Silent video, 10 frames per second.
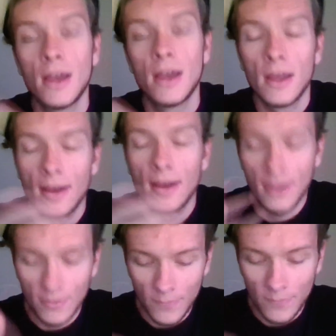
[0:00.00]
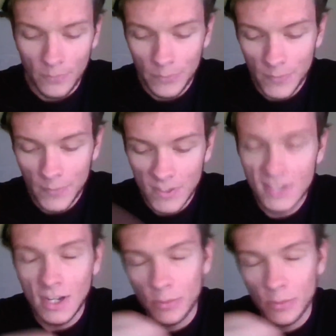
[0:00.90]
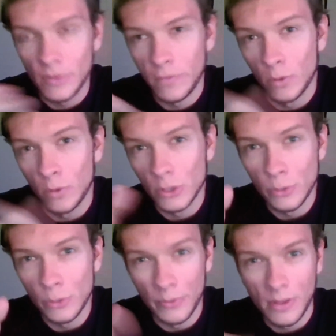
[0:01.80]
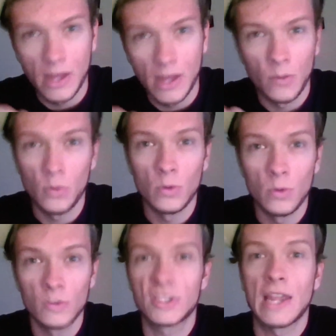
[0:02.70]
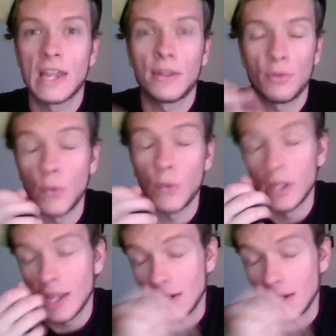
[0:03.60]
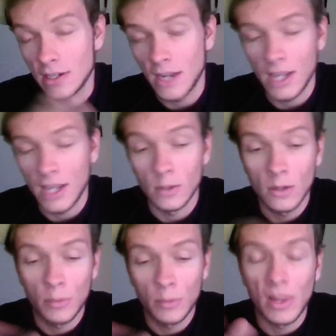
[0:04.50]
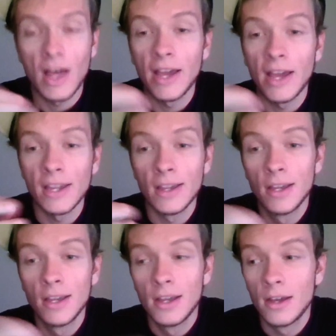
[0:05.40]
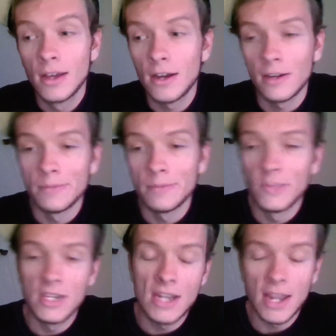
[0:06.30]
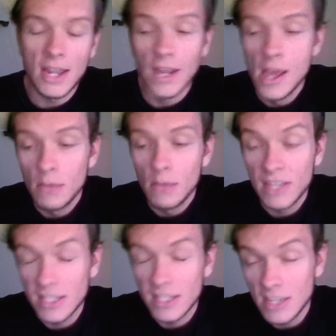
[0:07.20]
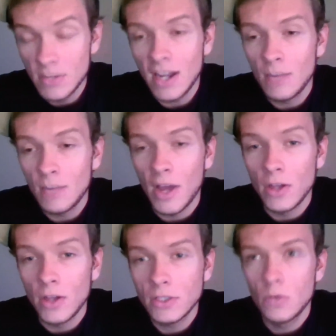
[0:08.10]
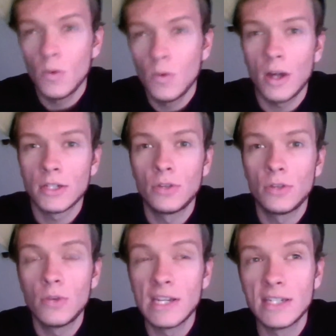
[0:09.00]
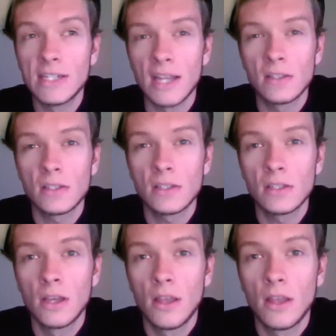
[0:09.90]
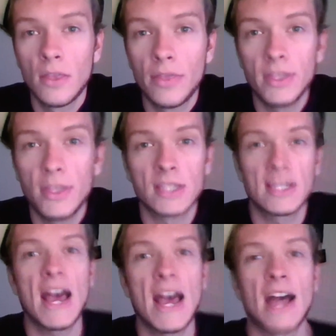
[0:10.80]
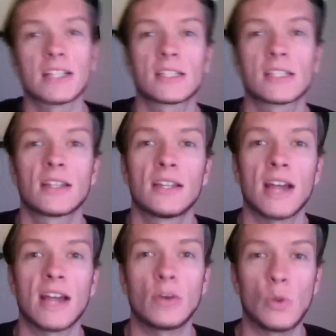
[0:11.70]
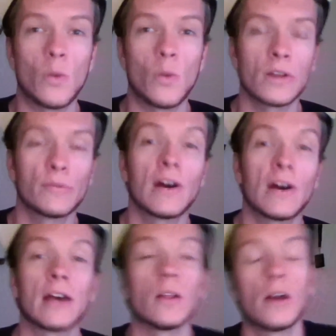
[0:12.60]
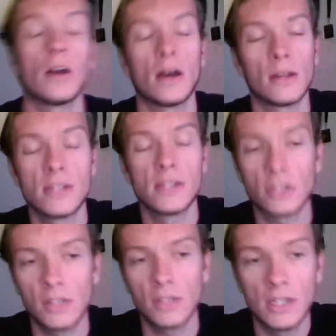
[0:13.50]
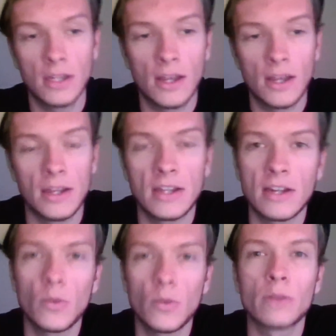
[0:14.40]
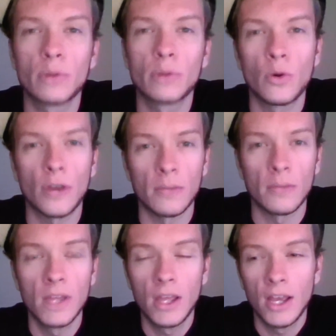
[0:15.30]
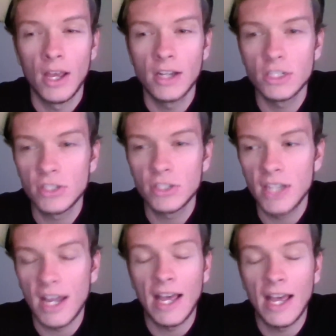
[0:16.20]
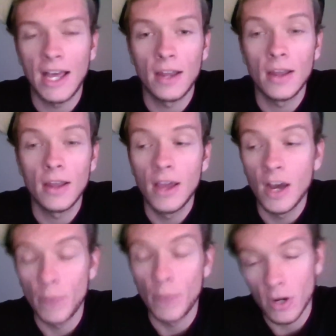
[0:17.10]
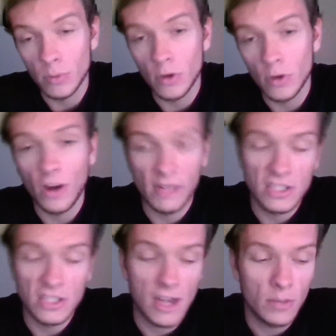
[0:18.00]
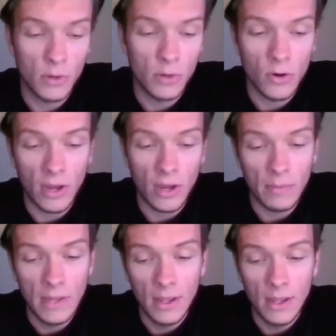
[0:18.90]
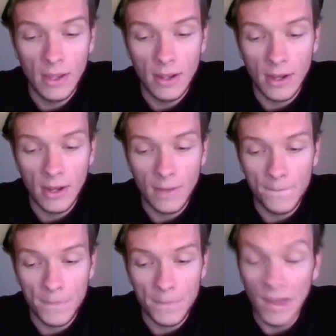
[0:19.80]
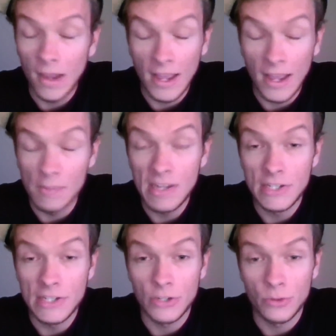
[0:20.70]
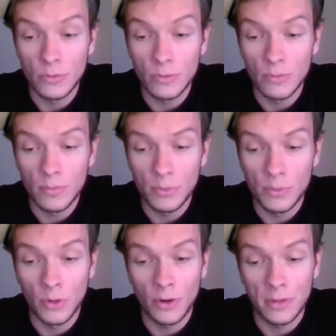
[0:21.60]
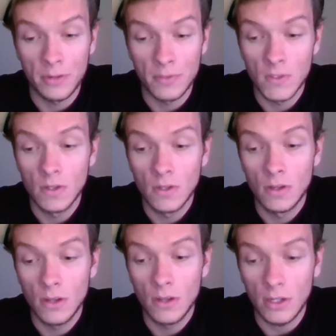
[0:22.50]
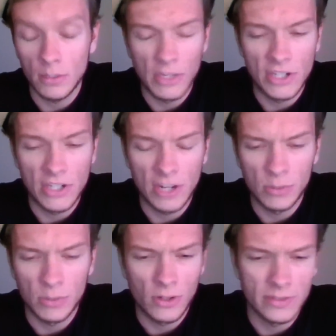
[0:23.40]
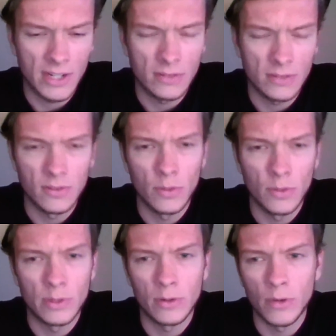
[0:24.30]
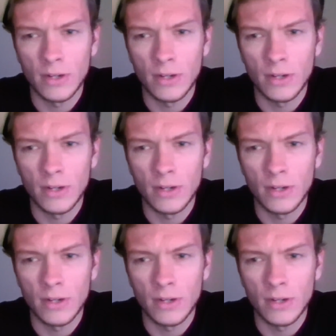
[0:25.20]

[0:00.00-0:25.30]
um, set up the for loop that will scan through it and apply the DNA. But at the same time, I also want to condense this task down to one file. Initially, down to one program. Initially, I had a parent program and a child program. I had many children programs, many child programs. I don't know what the correct